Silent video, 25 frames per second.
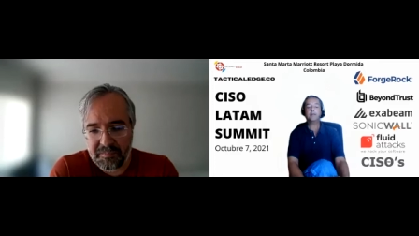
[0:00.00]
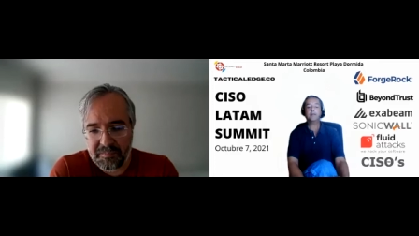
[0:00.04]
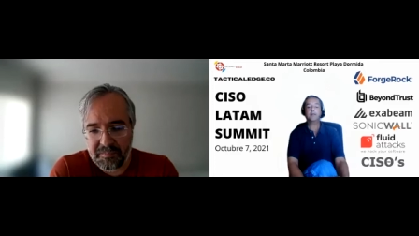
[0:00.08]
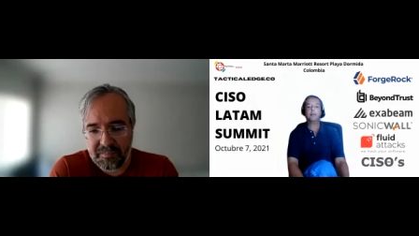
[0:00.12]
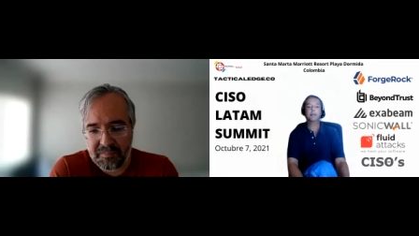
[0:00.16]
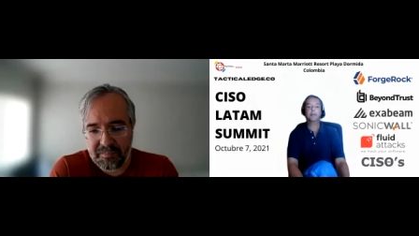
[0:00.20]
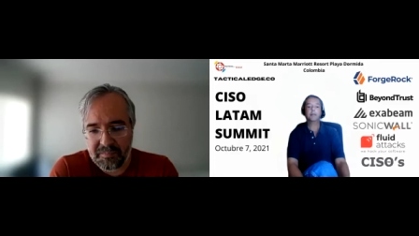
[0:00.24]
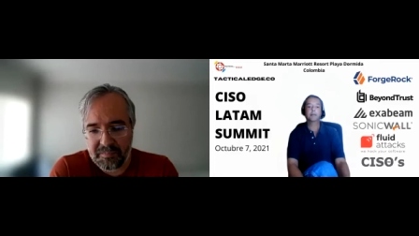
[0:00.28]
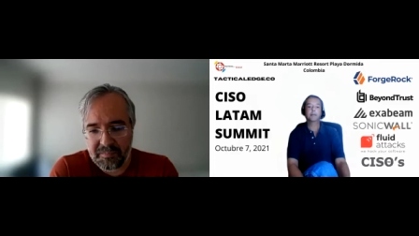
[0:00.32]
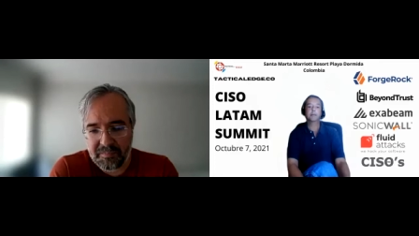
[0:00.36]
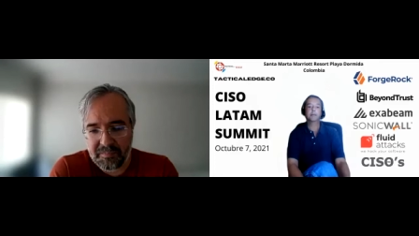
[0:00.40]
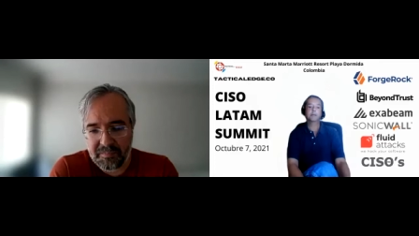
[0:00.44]

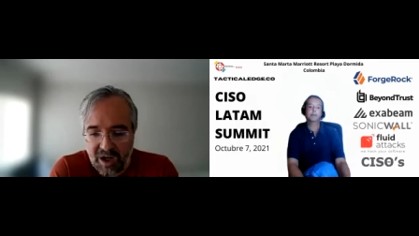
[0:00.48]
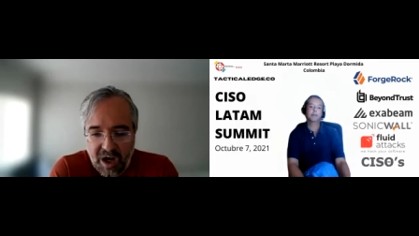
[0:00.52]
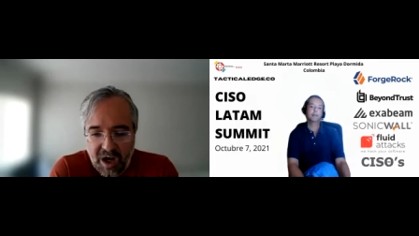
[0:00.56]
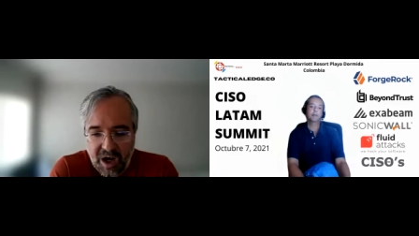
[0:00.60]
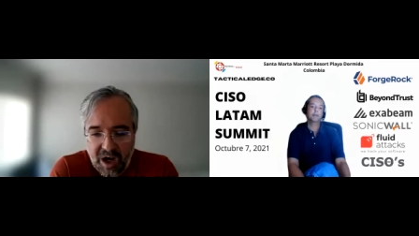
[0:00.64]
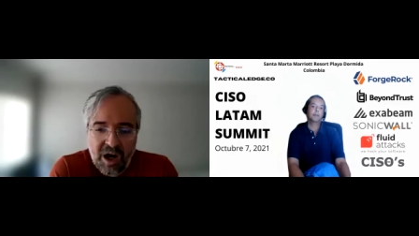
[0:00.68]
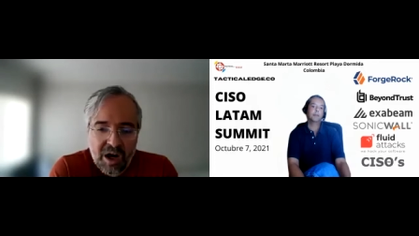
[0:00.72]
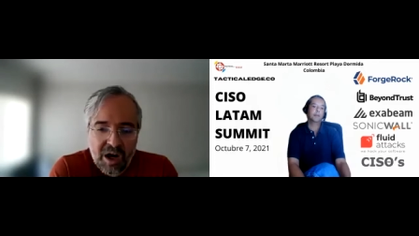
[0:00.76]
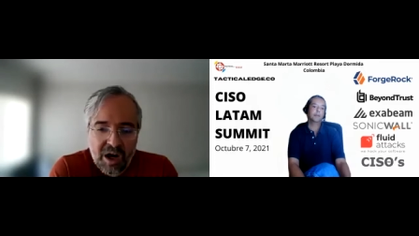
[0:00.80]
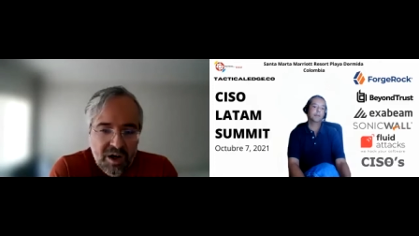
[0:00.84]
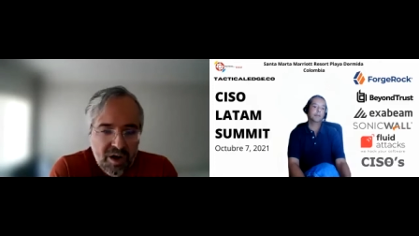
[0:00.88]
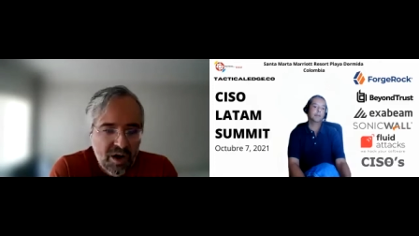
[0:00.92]
there
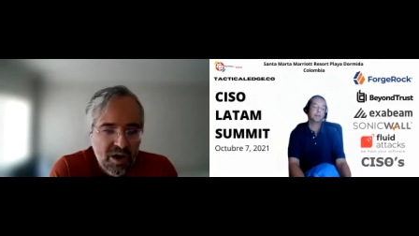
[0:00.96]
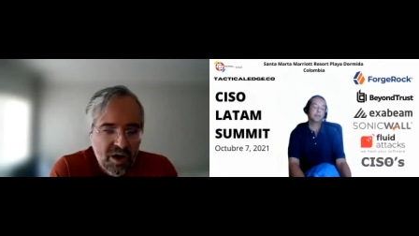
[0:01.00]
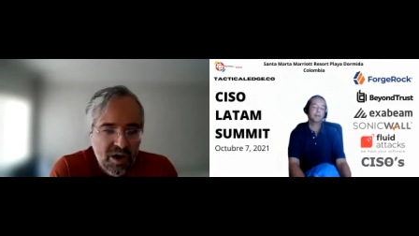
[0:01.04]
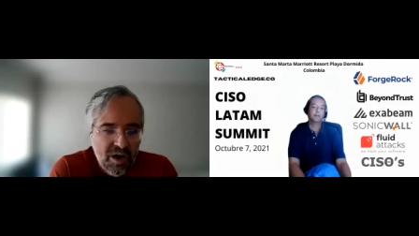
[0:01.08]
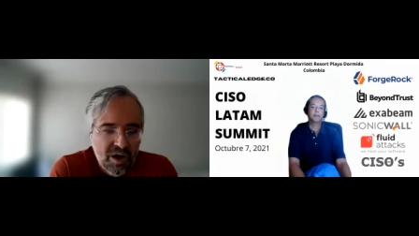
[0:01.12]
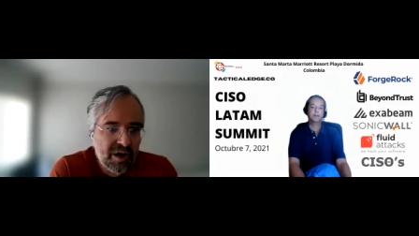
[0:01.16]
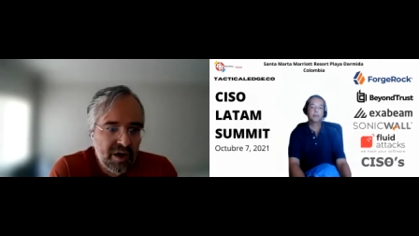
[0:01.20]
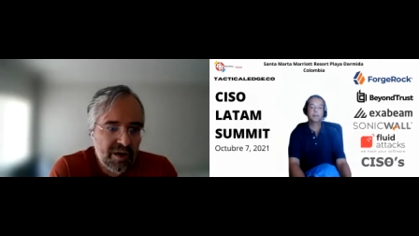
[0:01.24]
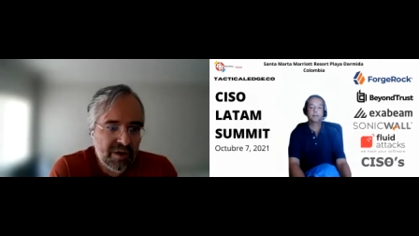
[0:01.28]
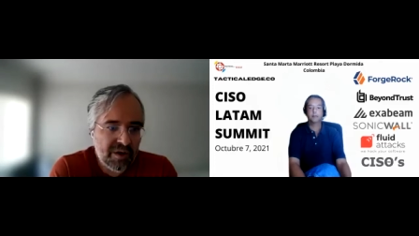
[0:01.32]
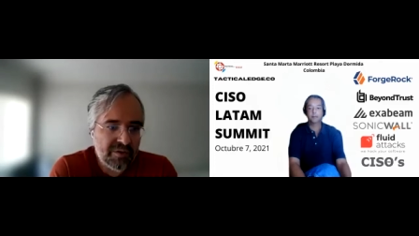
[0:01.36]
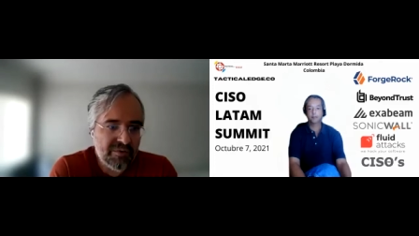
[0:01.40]
are a
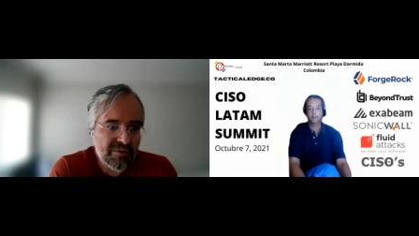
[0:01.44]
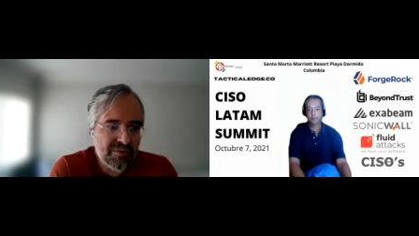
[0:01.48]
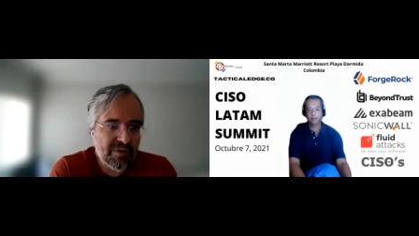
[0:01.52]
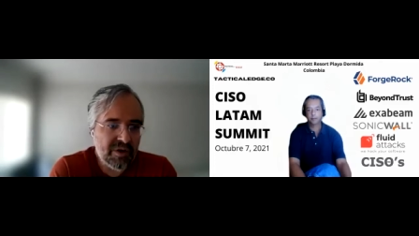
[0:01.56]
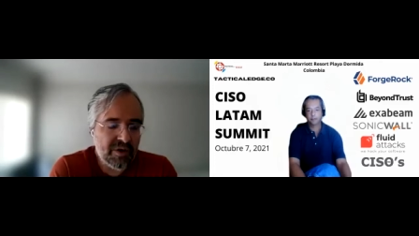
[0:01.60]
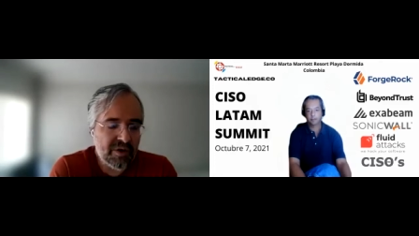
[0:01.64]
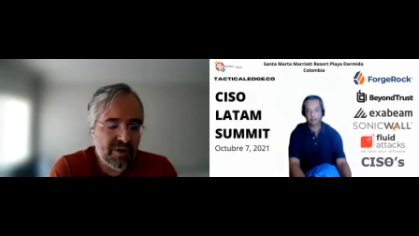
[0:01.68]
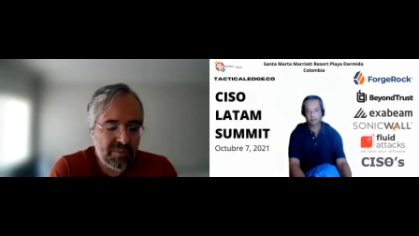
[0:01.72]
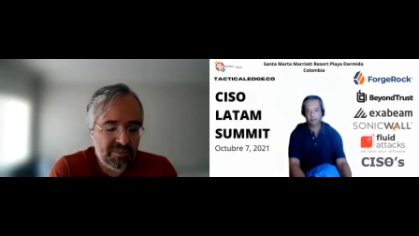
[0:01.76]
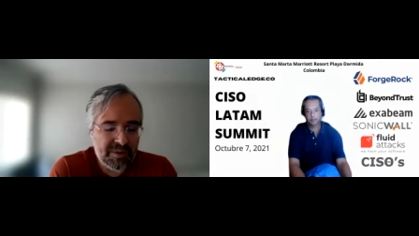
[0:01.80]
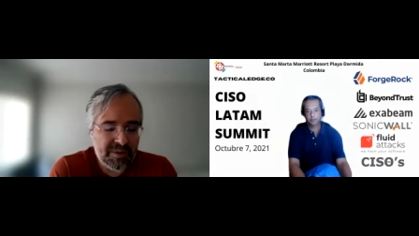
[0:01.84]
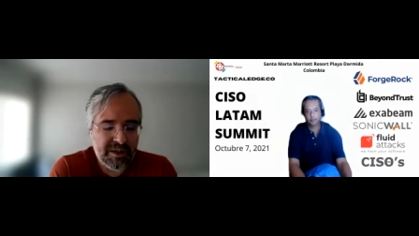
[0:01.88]
lot of
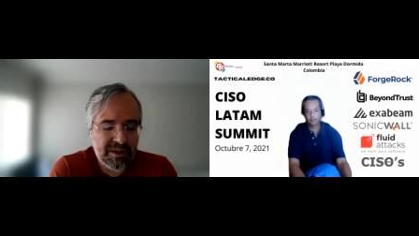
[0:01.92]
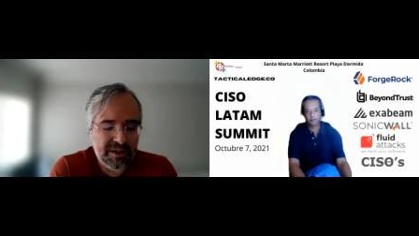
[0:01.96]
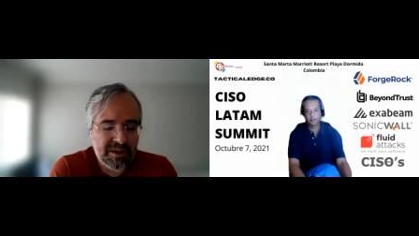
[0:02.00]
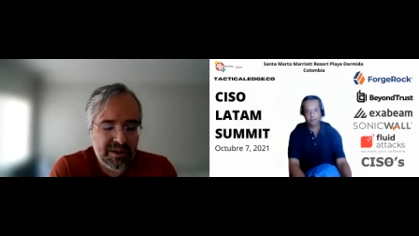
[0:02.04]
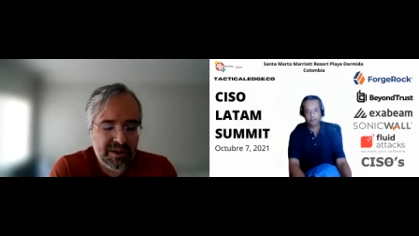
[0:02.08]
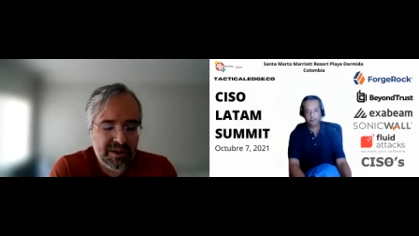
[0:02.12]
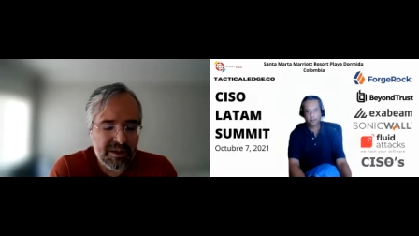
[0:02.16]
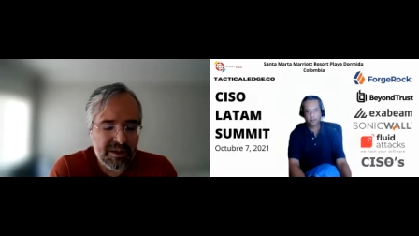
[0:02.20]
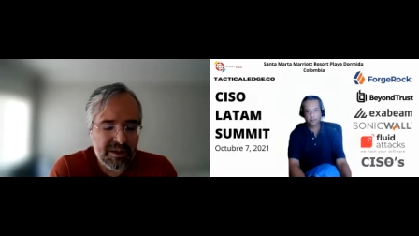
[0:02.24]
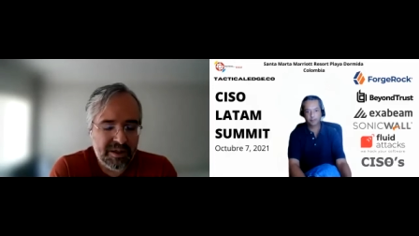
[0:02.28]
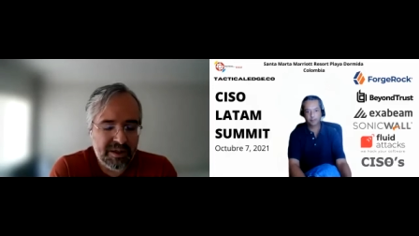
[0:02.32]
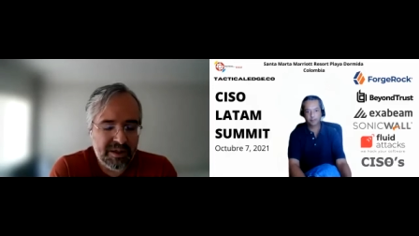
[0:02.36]
companies that